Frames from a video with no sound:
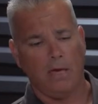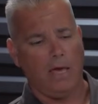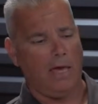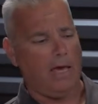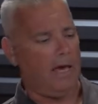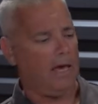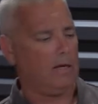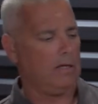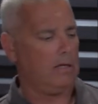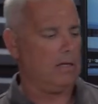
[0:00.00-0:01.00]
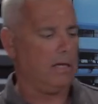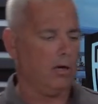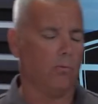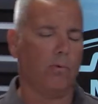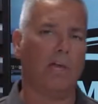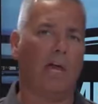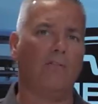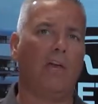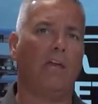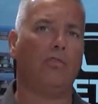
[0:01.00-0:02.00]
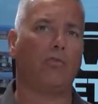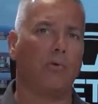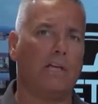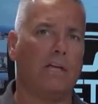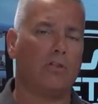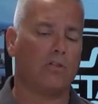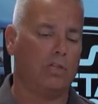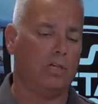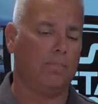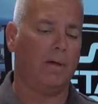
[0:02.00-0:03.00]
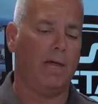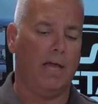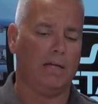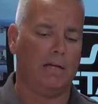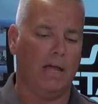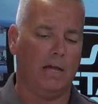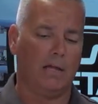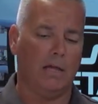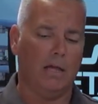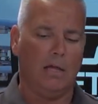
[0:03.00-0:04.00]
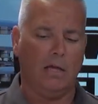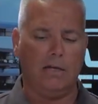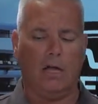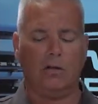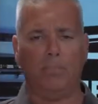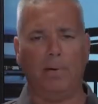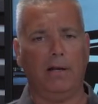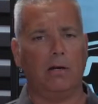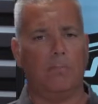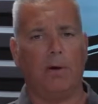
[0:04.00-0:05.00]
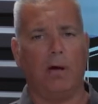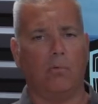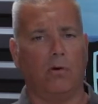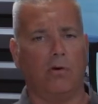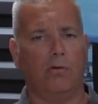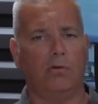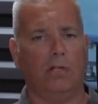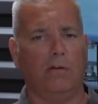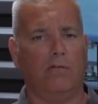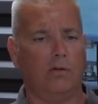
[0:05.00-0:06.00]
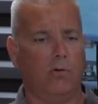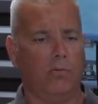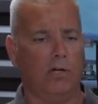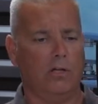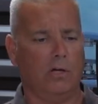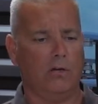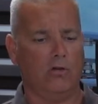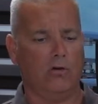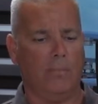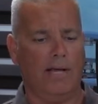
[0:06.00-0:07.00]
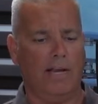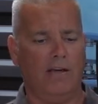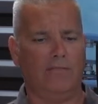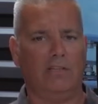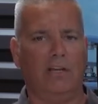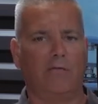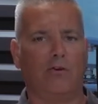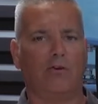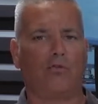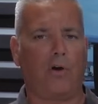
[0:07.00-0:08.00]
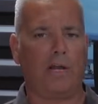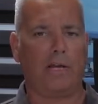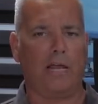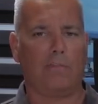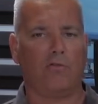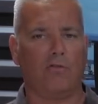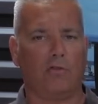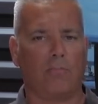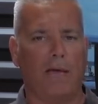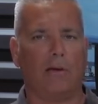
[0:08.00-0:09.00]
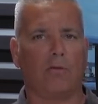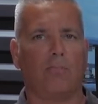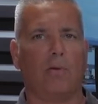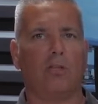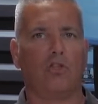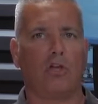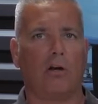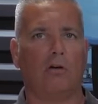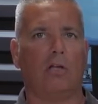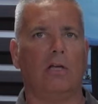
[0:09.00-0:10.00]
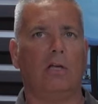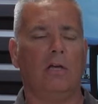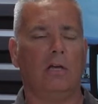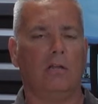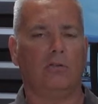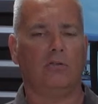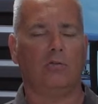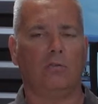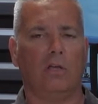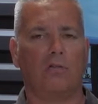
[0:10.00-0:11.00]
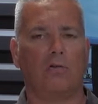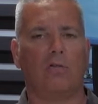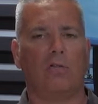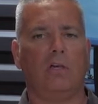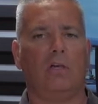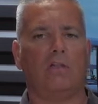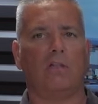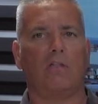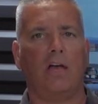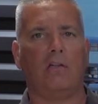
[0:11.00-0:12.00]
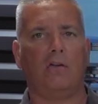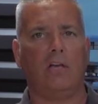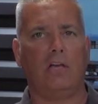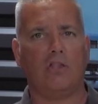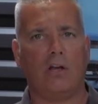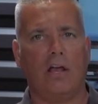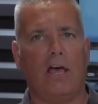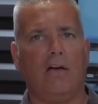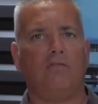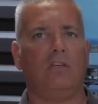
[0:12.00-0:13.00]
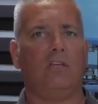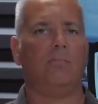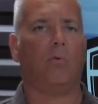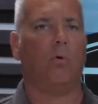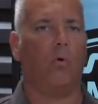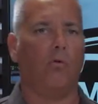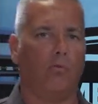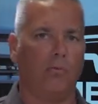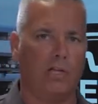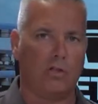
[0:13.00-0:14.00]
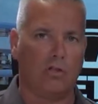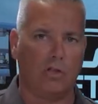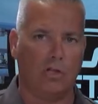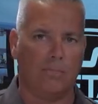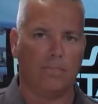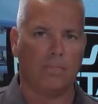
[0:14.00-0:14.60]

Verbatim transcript: and here we have a three inch deep N deck. Now, depending upon where you live in your region, you might have different trade names for these panels, but generally the two things you'll see is it's either inch and a half deep or three inch deep.